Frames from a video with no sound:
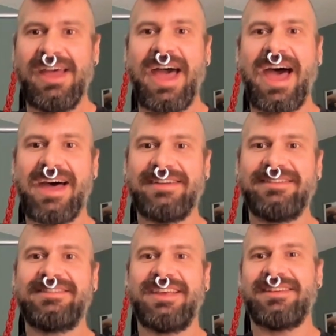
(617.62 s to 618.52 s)

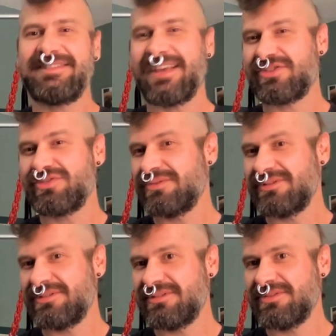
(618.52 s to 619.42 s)
as a
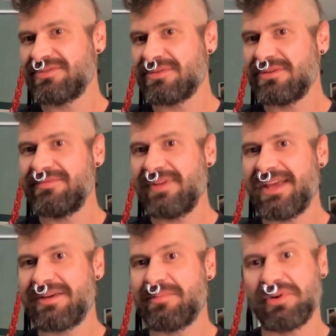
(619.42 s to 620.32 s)
sexual sort of
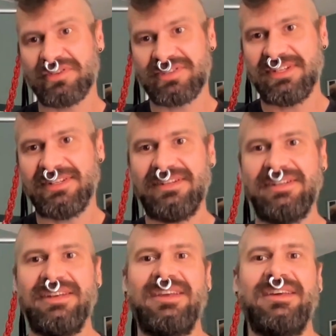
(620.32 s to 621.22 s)
like person,
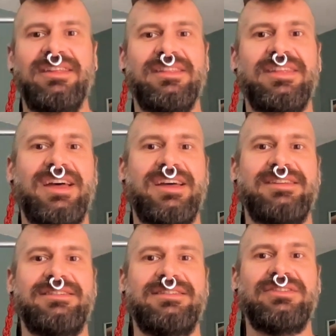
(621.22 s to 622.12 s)

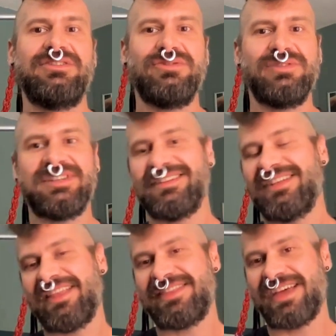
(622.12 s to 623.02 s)
then you need to
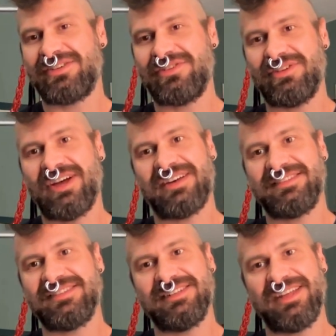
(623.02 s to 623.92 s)
let that
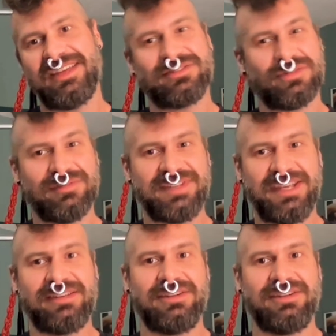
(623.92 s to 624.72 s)
curiosity like sort of take